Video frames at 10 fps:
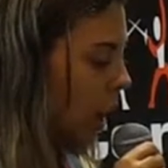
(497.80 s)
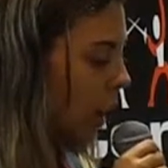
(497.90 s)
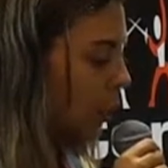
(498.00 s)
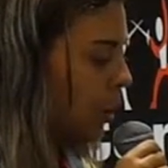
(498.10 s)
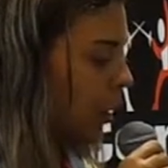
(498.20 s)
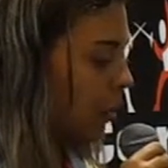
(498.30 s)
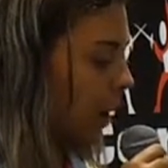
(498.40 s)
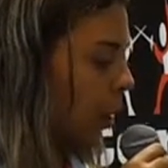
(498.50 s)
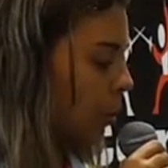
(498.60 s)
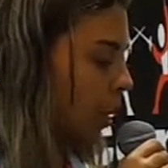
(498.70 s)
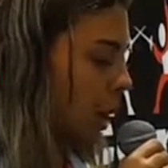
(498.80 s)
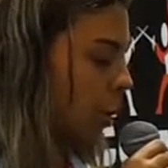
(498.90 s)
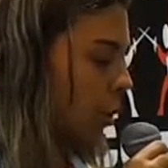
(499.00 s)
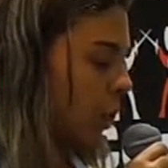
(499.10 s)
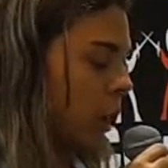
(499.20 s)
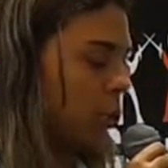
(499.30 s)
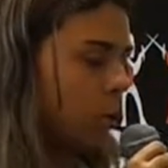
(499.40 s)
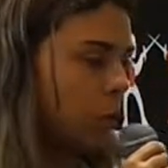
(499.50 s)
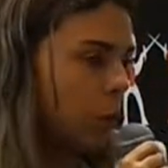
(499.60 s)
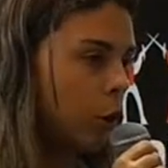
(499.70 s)
and to identify communication
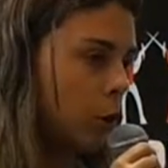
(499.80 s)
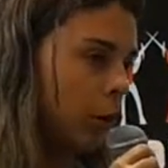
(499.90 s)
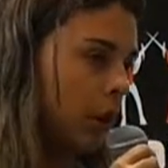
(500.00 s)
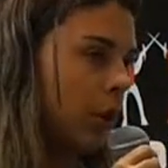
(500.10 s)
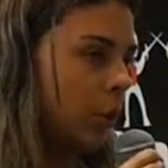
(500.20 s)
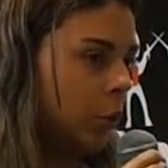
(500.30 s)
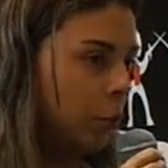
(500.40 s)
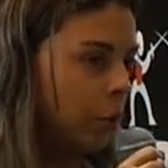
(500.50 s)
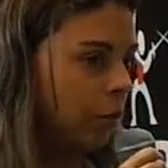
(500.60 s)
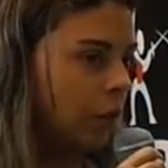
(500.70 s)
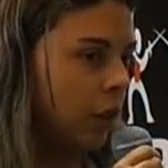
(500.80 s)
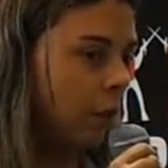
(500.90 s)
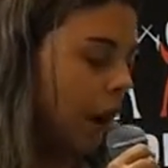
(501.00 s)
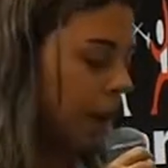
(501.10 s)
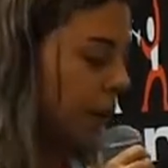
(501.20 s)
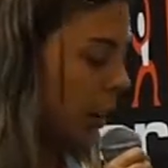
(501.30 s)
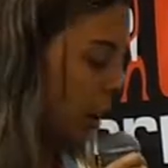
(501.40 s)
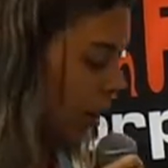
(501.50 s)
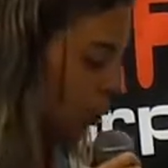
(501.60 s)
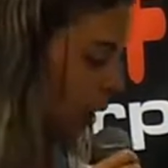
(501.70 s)
tensions of each player to motivate the partner
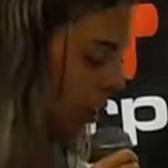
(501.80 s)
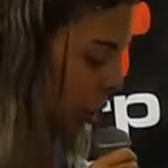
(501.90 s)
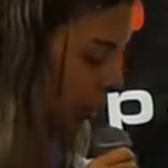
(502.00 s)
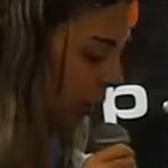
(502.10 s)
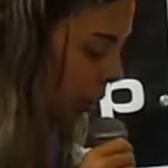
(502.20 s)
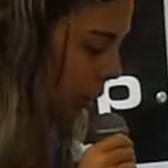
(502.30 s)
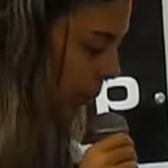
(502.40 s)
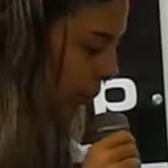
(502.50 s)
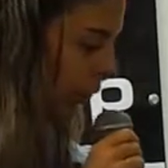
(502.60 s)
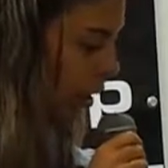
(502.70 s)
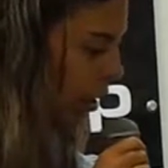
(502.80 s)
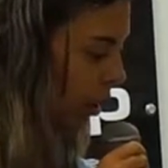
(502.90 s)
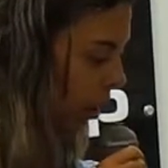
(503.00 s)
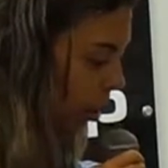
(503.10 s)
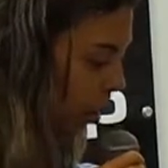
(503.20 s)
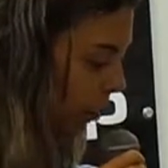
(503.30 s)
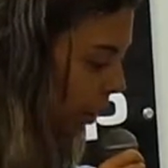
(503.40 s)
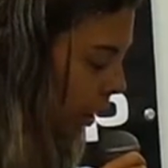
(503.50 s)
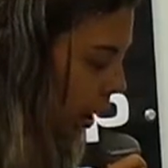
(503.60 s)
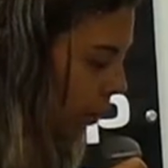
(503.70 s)
and to achieve the goal of
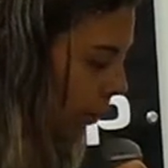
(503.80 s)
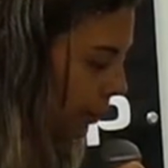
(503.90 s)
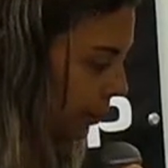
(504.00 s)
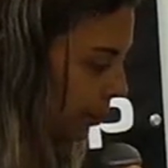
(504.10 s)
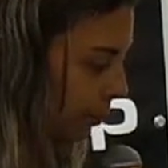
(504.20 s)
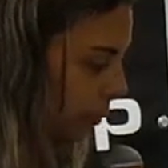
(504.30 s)
the game.